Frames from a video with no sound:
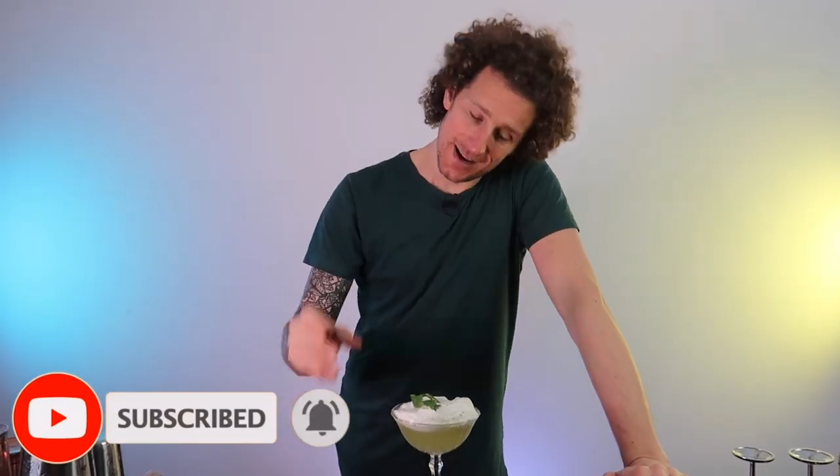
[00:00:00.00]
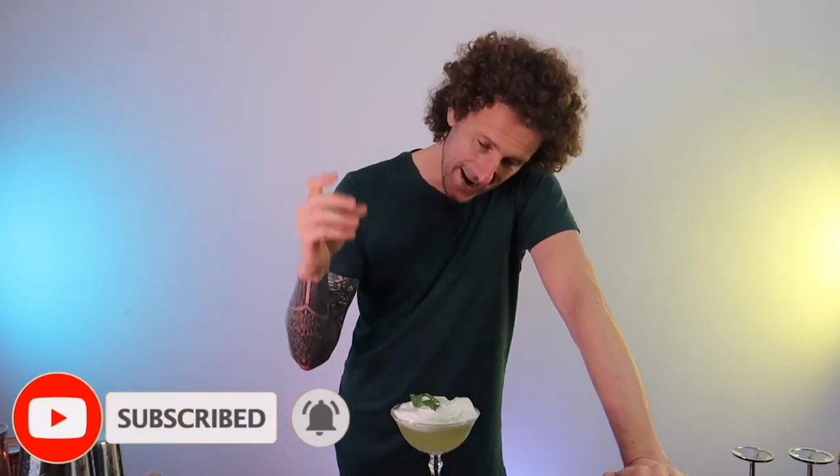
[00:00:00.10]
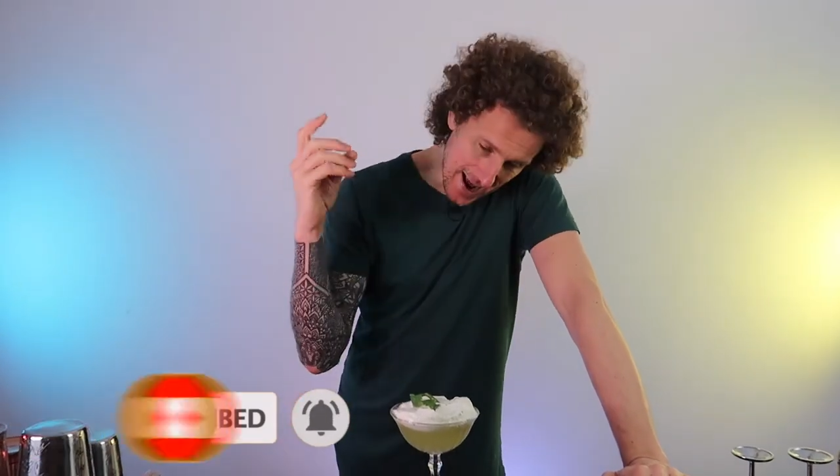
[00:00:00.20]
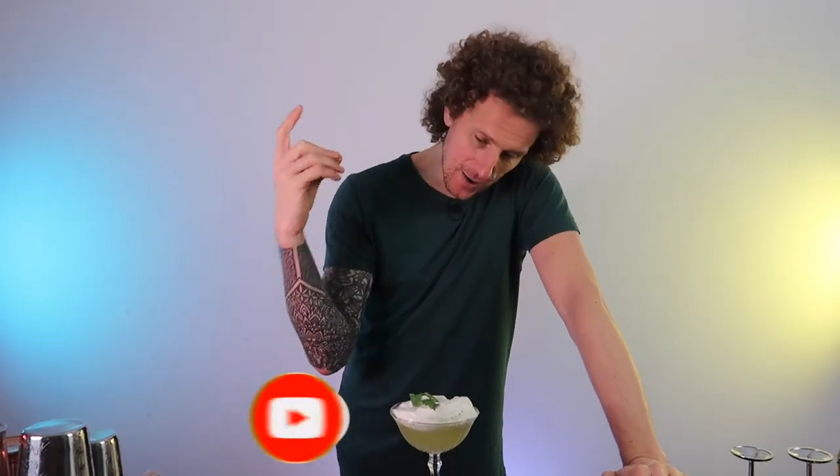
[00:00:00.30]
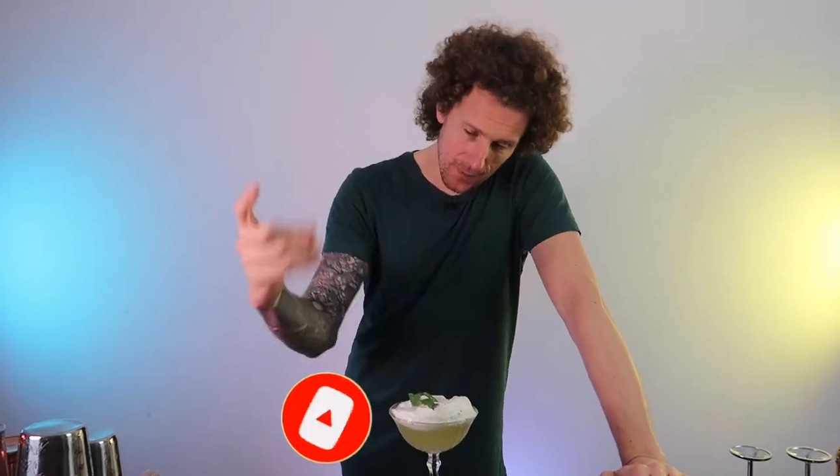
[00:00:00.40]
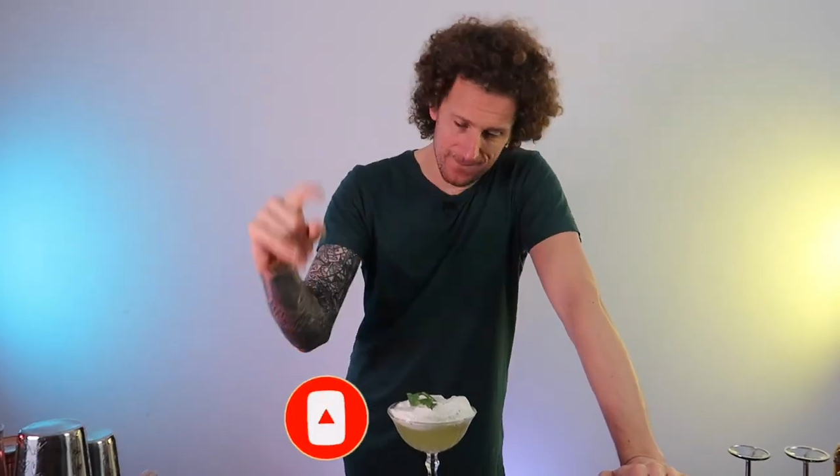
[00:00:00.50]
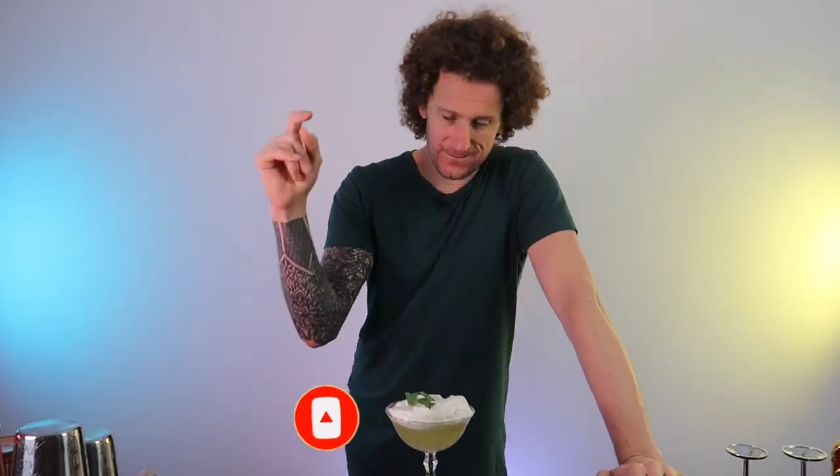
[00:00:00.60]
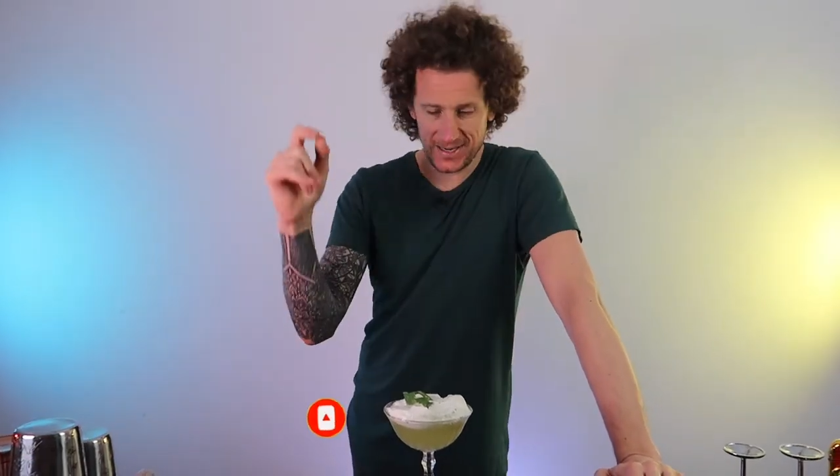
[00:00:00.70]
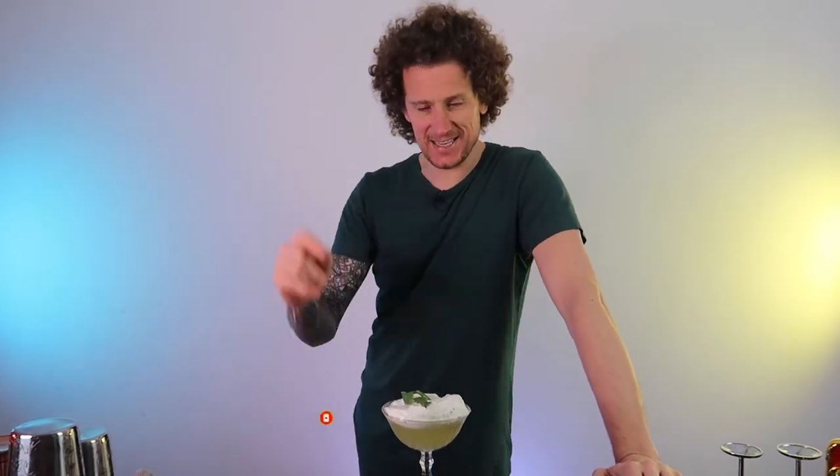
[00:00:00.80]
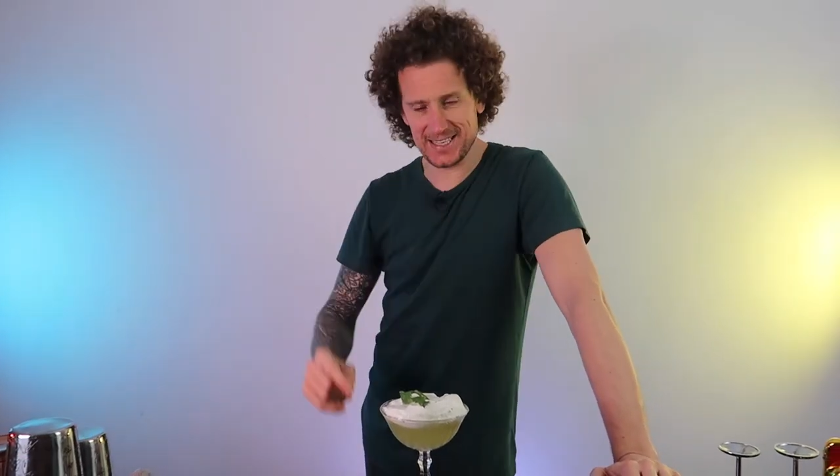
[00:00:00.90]
Now,
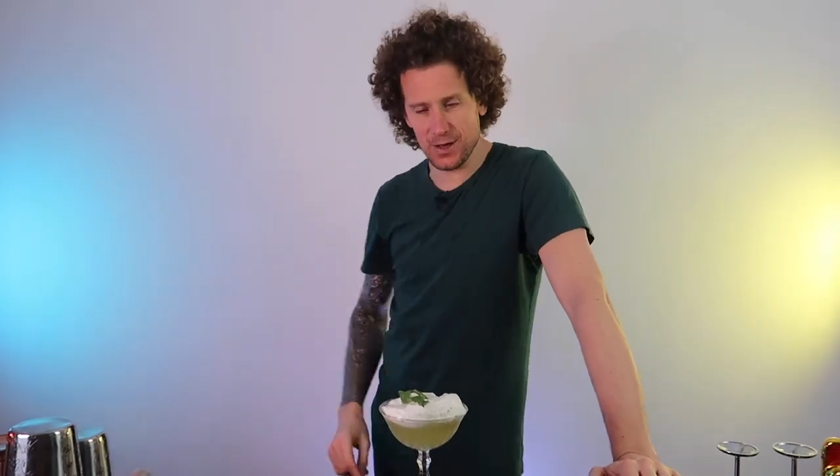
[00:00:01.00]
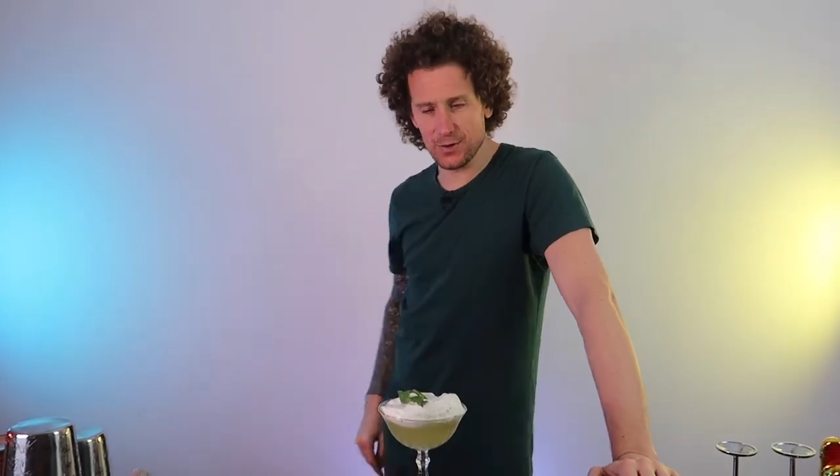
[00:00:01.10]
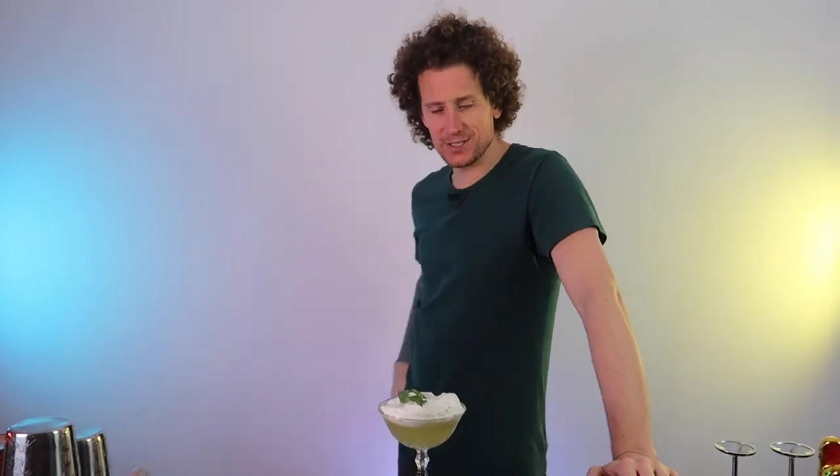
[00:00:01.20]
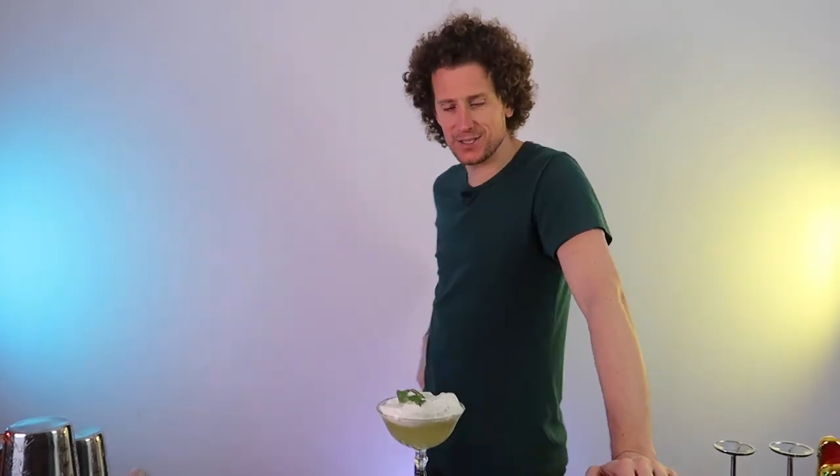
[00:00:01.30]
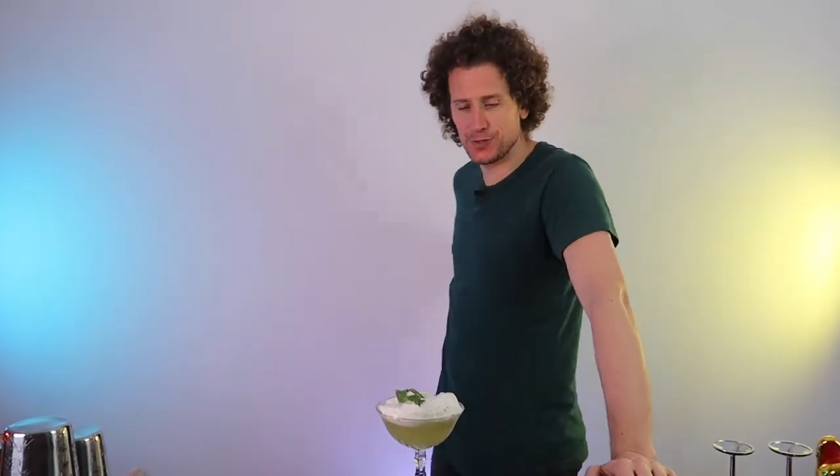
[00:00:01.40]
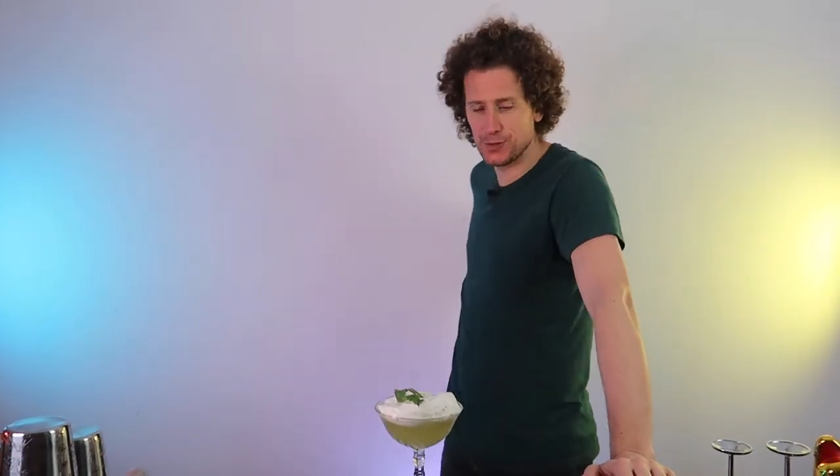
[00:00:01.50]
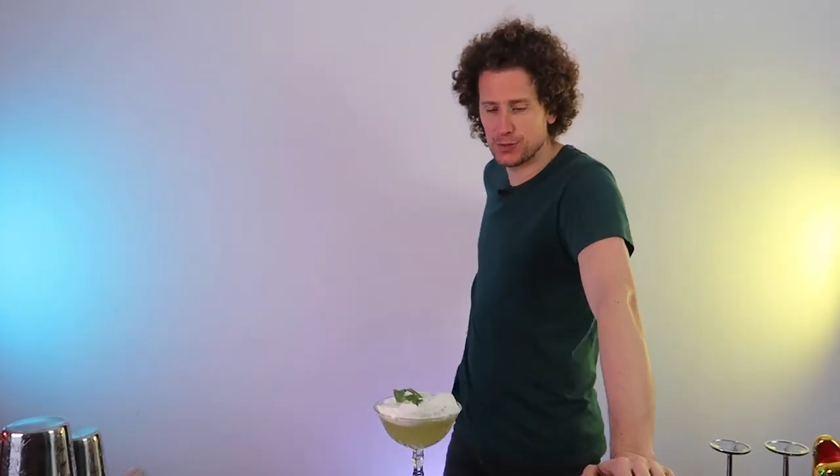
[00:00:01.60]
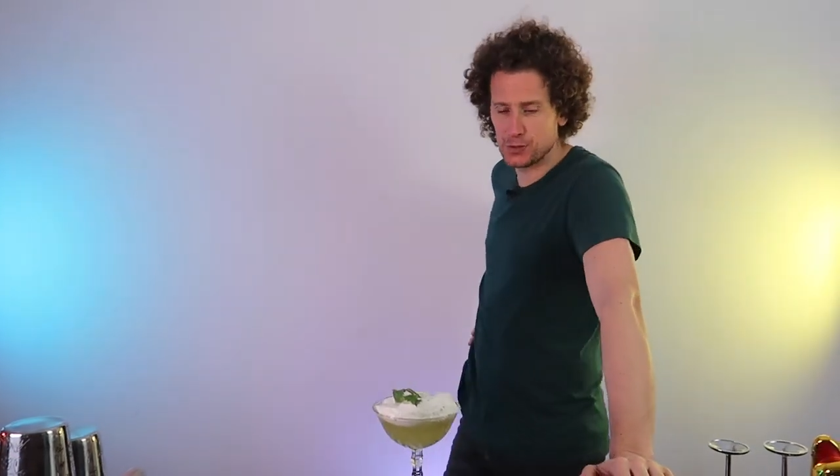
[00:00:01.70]
let's get on to